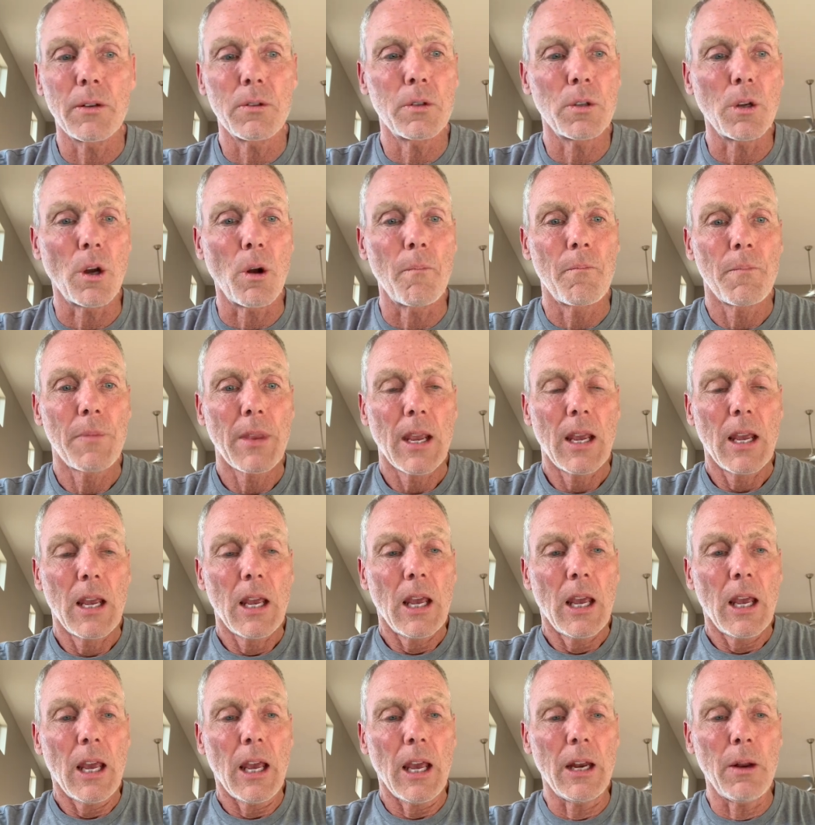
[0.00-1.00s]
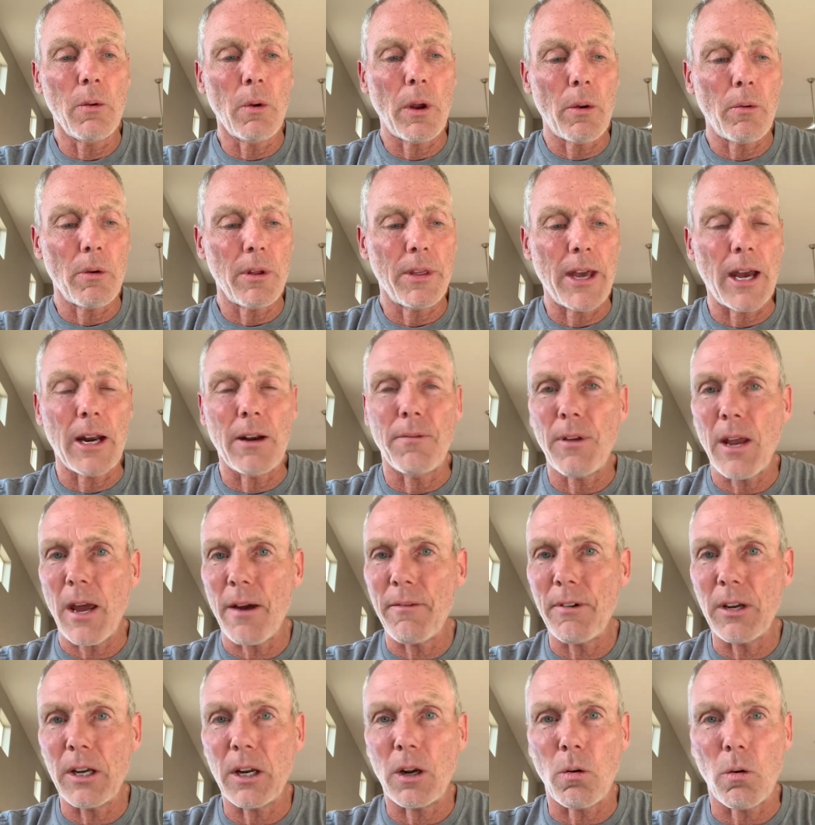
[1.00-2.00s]
So anyway, with that, if you
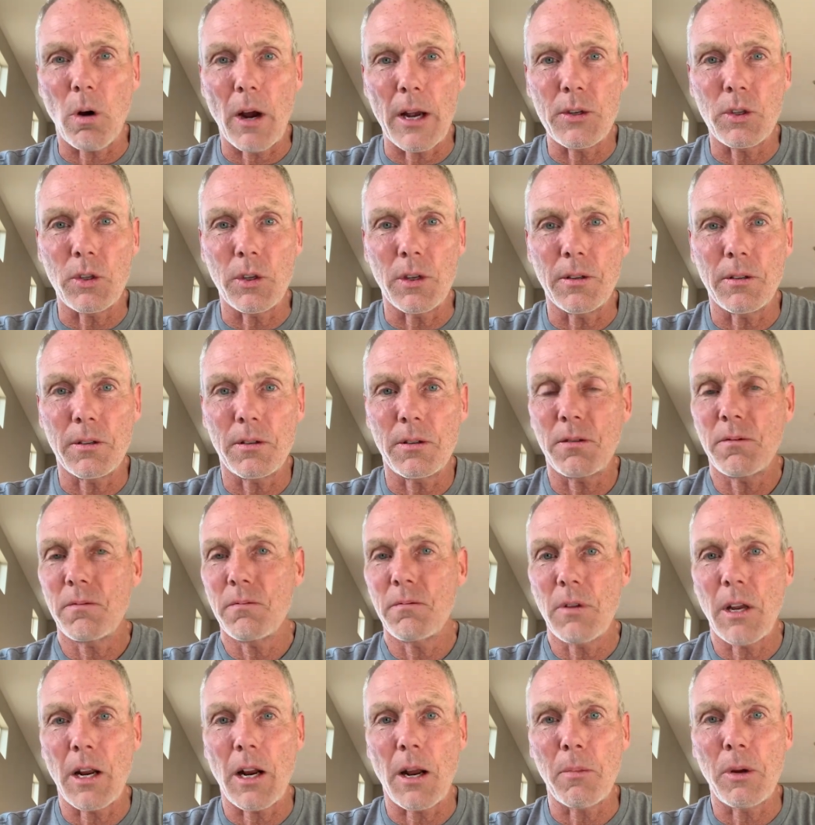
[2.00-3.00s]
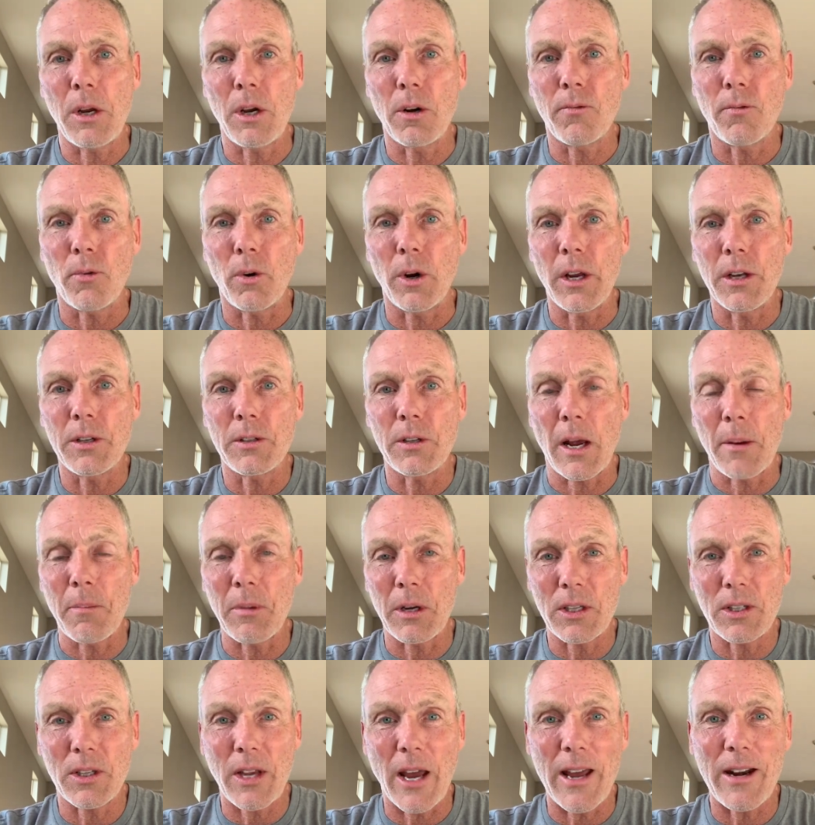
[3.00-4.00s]
have any questions, and I'm here for you, I'm
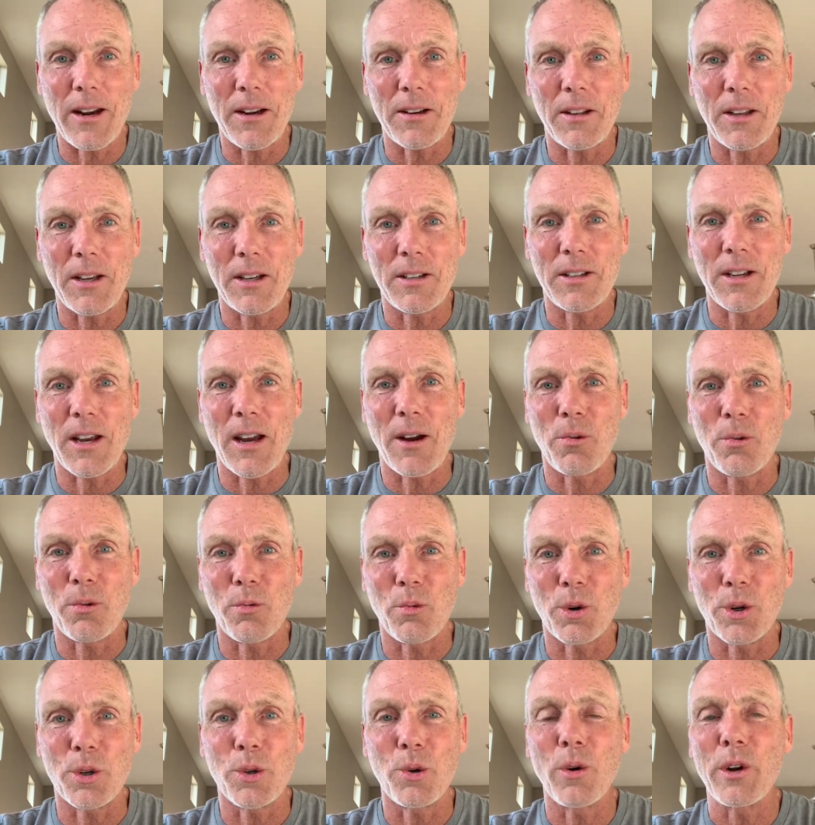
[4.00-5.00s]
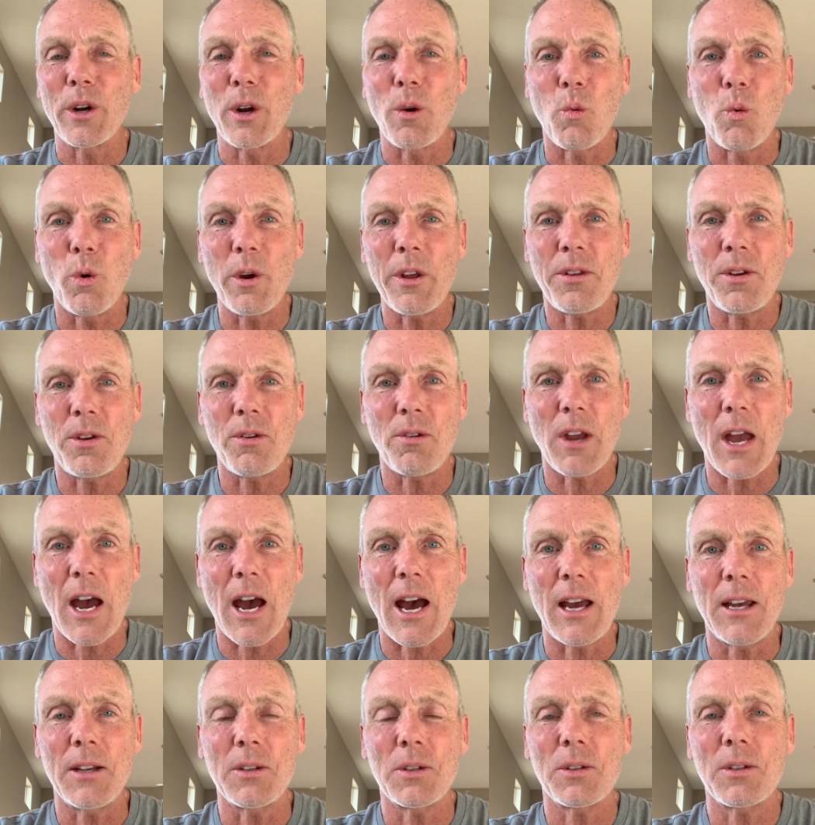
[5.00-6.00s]
excited that we're doing it with you
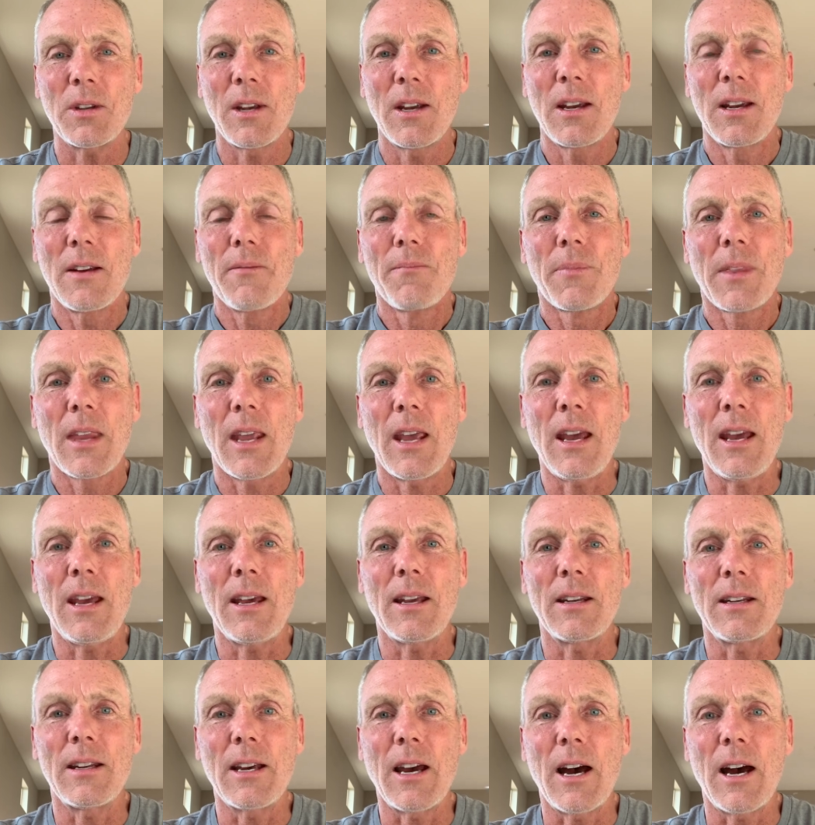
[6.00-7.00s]
guys. And